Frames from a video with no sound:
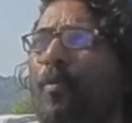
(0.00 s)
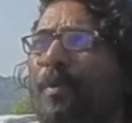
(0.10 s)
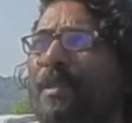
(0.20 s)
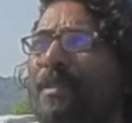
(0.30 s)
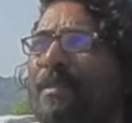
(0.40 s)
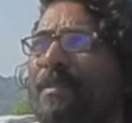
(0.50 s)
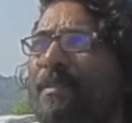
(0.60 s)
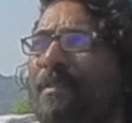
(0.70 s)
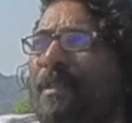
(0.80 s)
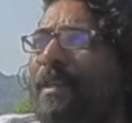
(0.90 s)
moment,
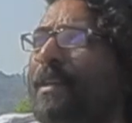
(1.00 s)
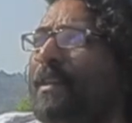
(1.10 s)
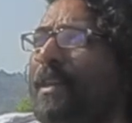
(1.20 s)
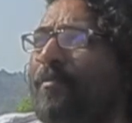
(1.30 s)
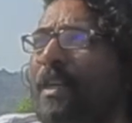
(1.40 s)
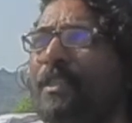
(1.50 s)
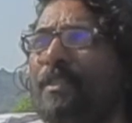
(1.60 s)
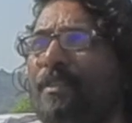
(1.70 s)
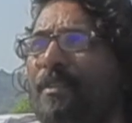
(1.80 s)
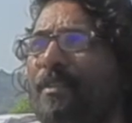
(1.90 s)
they can lead that
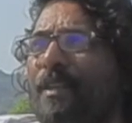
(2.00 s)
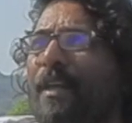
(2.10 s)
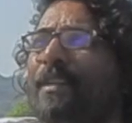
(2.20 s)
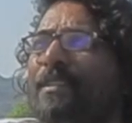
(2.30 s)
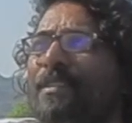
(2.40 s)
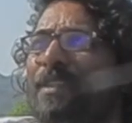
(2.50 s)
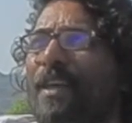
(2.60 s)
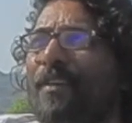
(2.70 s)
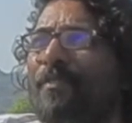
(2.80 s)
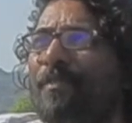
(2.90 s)
character's
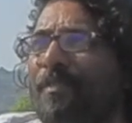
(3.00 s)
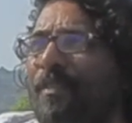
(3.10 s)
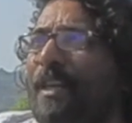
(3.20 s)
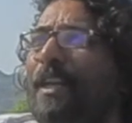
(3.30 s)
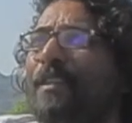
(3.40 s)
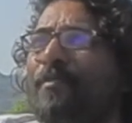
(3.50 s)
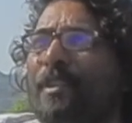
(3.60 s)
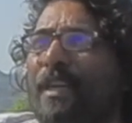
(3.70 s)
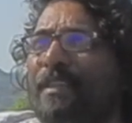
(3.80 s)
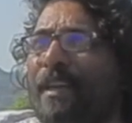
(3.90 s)
life, relate
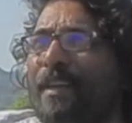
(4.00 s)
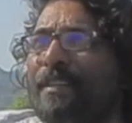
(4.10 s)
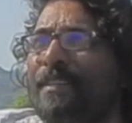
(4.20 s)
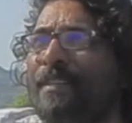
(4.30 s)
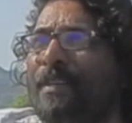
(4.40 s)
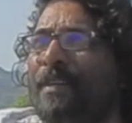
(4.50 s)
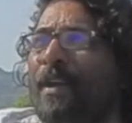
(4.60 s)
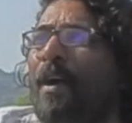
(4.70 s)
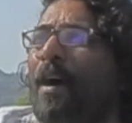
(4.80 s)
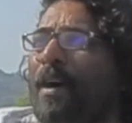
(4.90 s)
with that character,
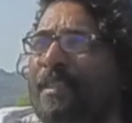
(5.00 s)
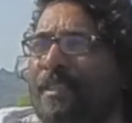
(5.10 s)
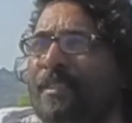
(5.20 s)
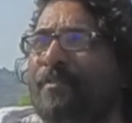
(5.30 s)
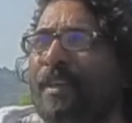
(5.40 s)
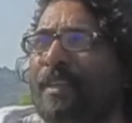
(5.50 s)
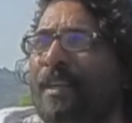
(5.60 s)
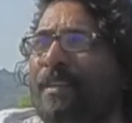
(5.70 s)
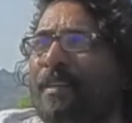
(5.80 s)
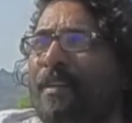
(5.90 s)
identify that.
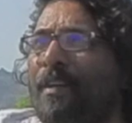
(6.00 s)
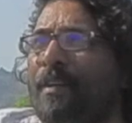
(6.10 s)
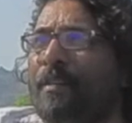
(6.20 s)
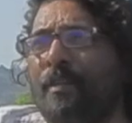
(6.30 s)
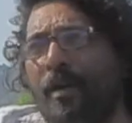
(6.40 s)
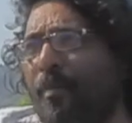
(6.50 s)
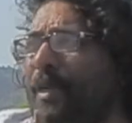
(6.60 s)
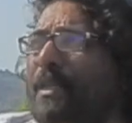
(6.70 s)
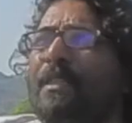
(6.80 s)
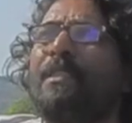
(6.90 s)
They're
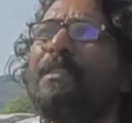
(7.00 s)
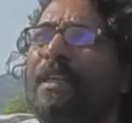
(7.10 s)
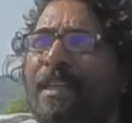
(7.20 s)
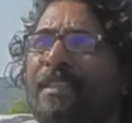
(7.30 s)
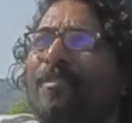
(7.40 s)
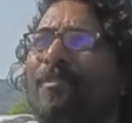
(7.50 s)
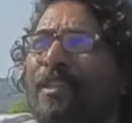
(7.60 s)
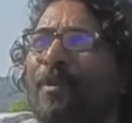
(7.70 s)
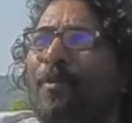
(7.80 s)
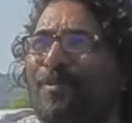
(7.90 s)
completely disconnected
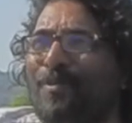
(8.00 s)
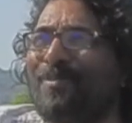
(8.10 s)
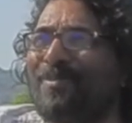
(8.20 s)
with their own